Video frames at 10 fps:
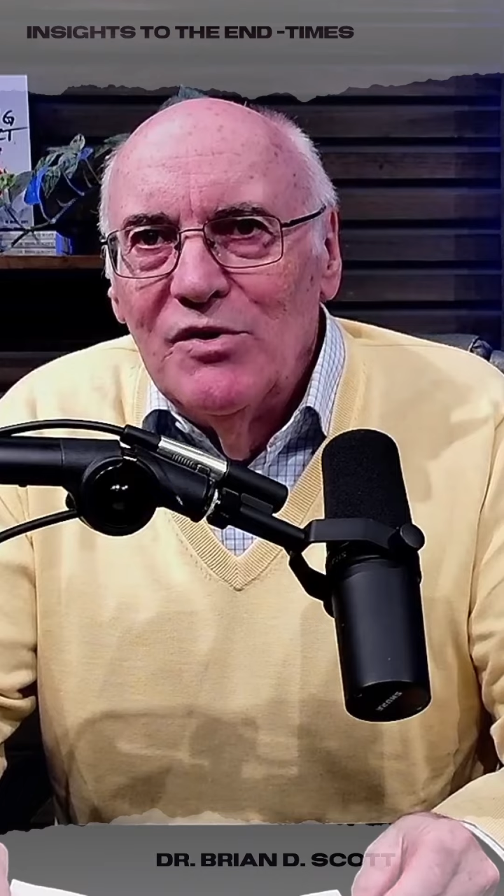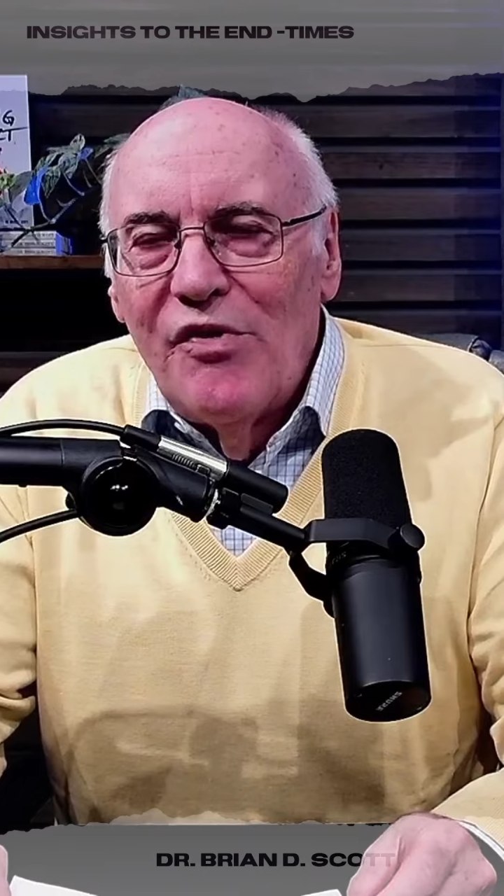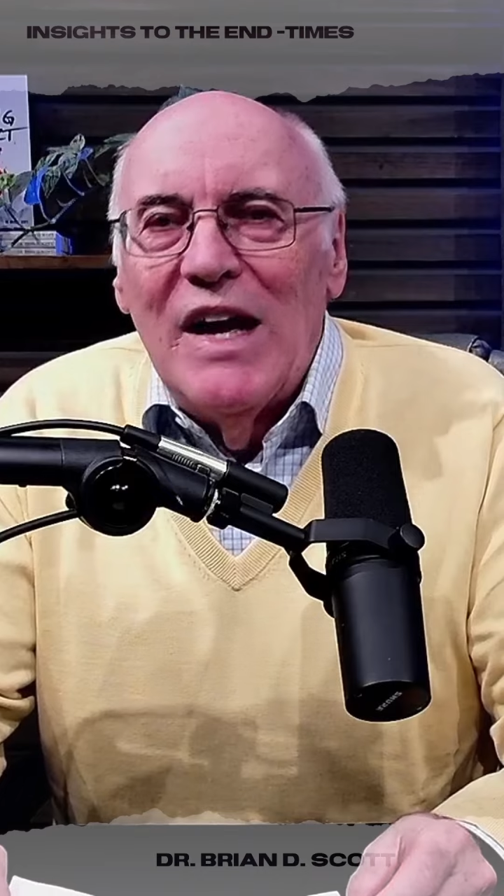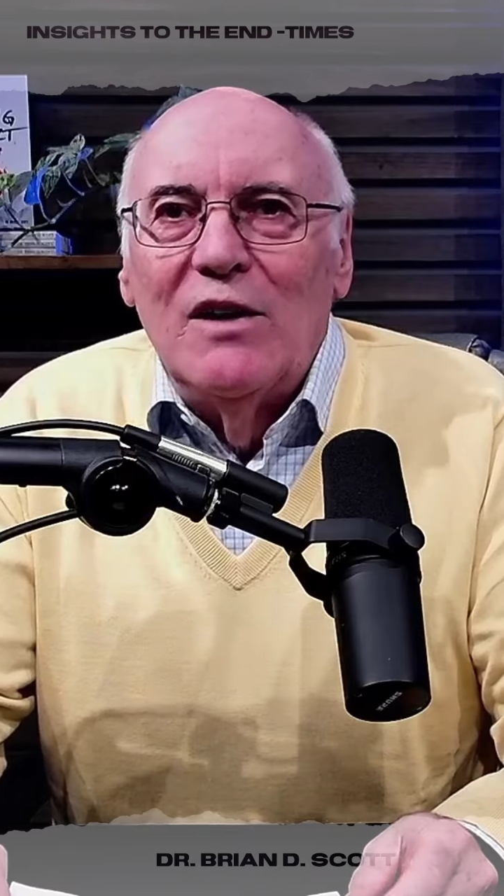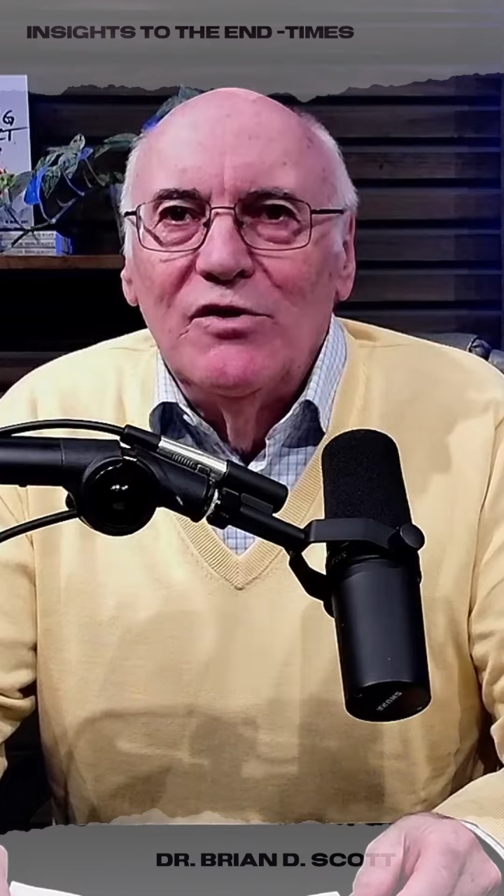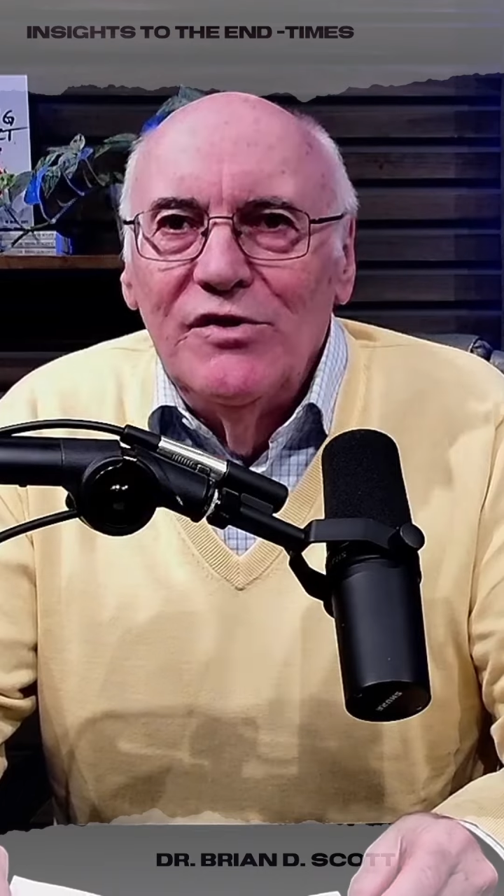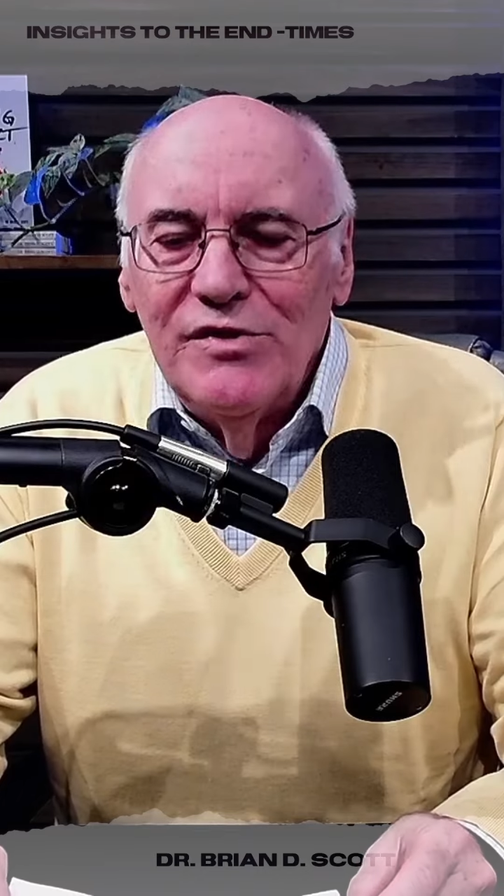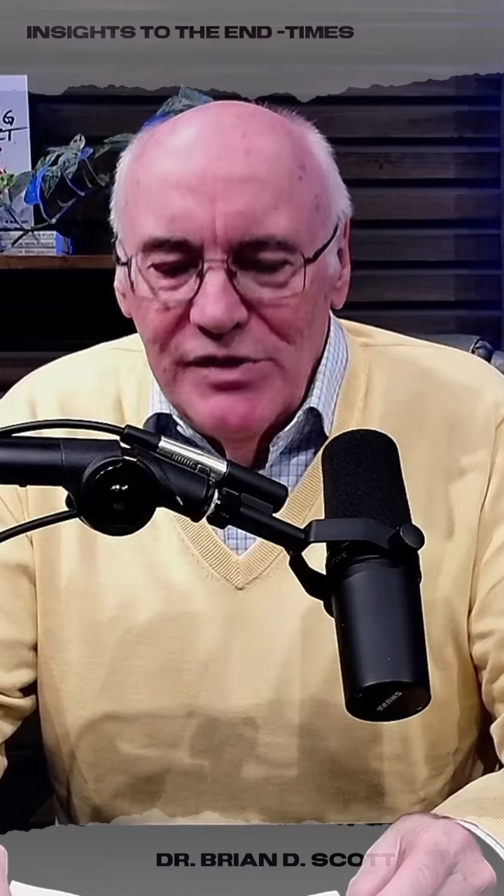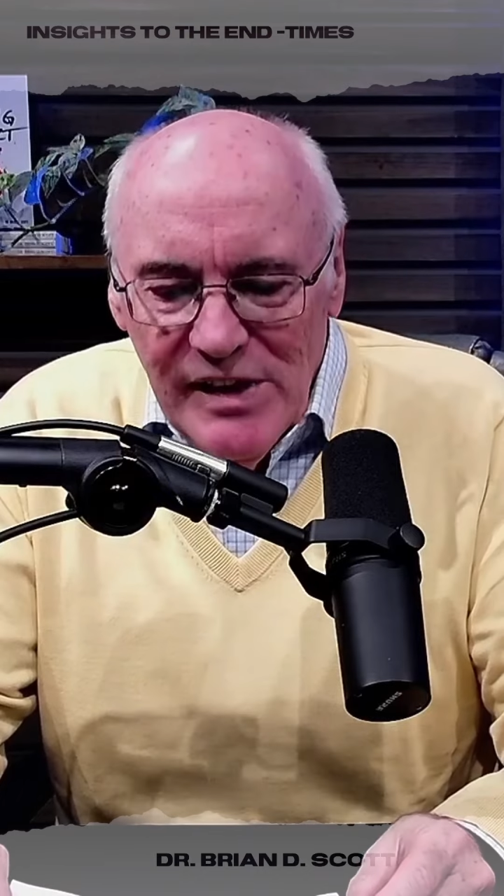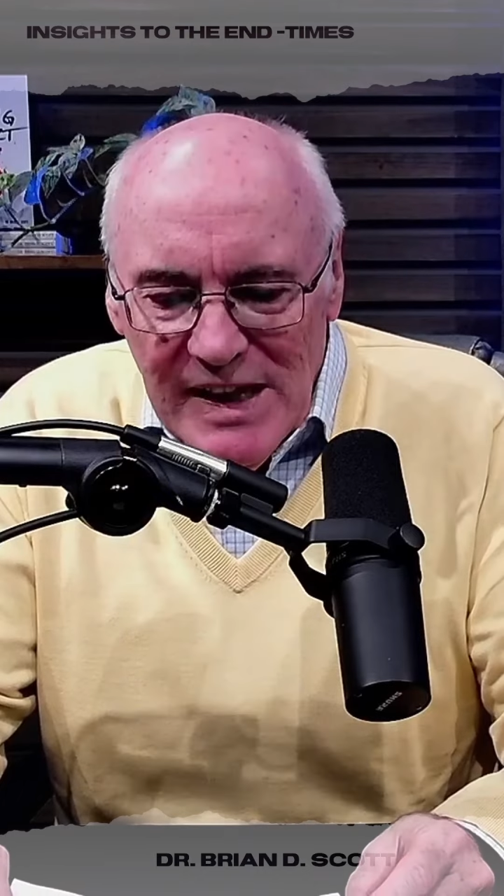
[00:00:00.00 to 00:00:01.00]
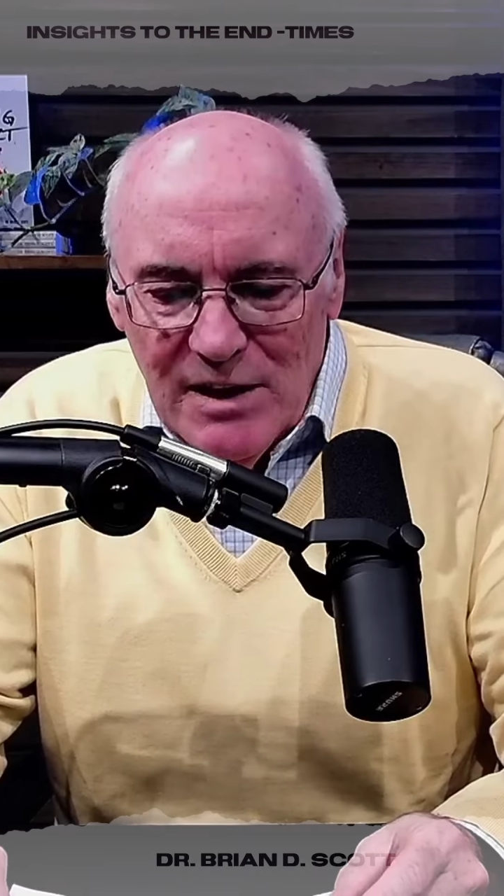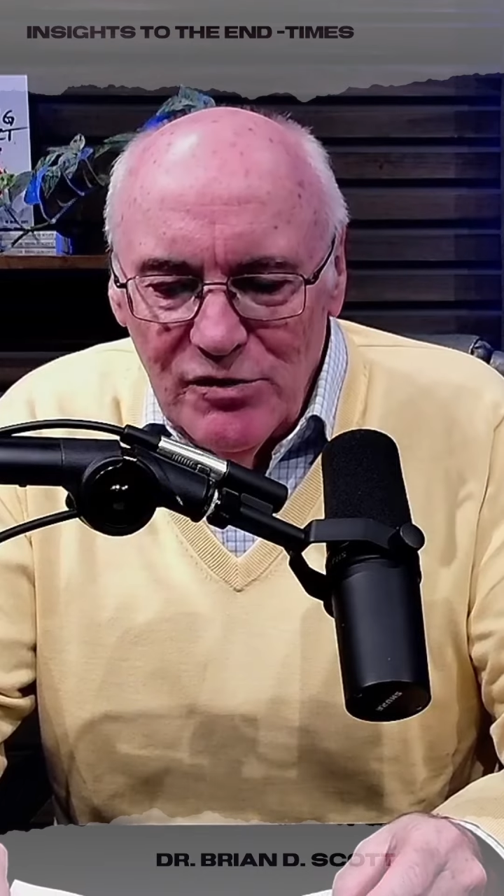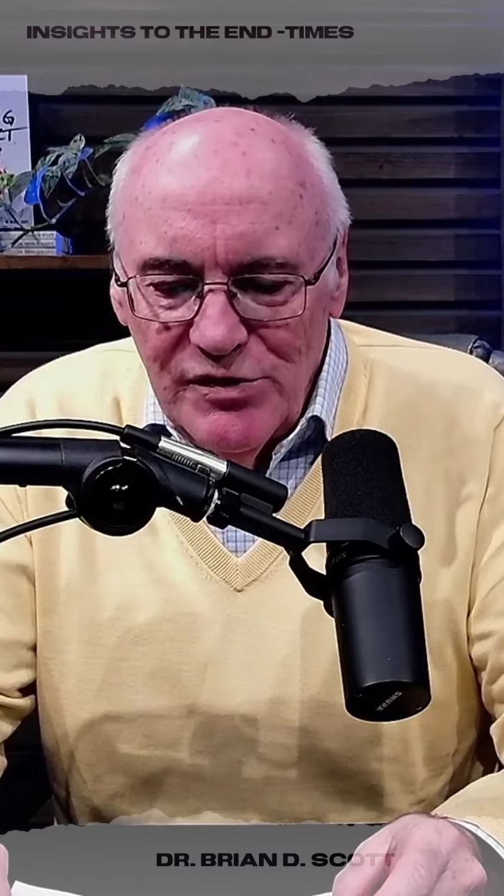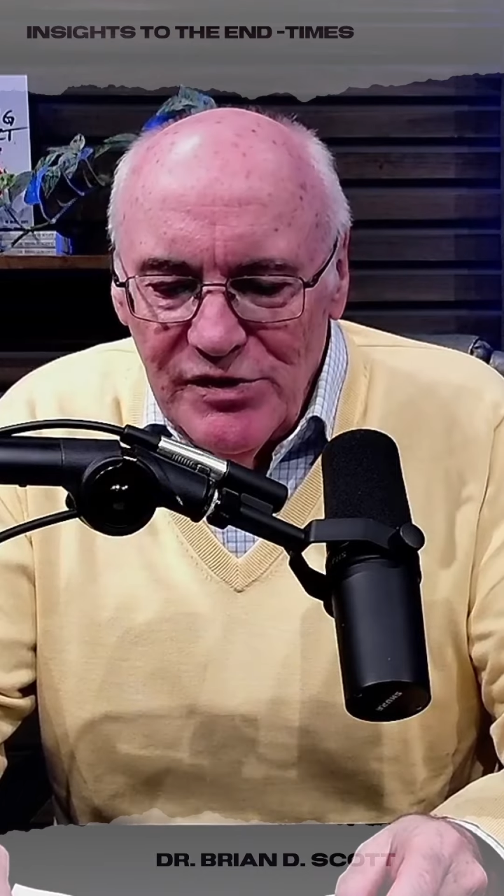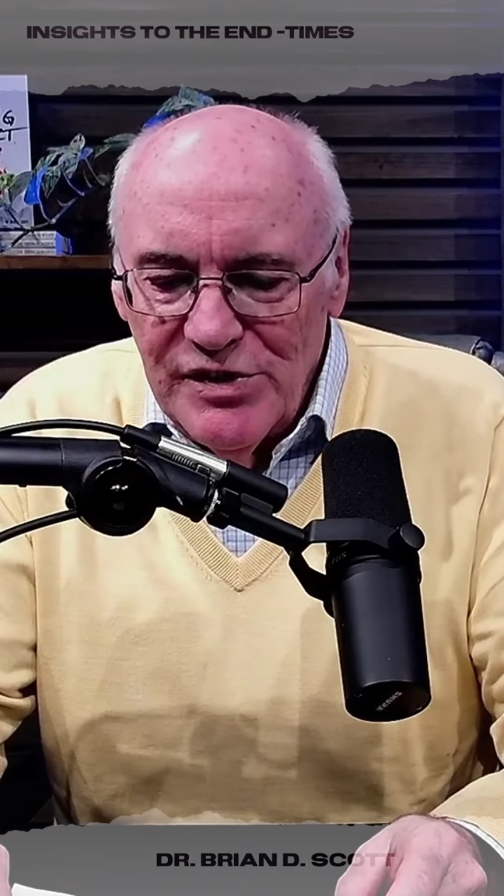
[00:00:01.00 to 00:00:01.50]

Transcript: thousands and thousands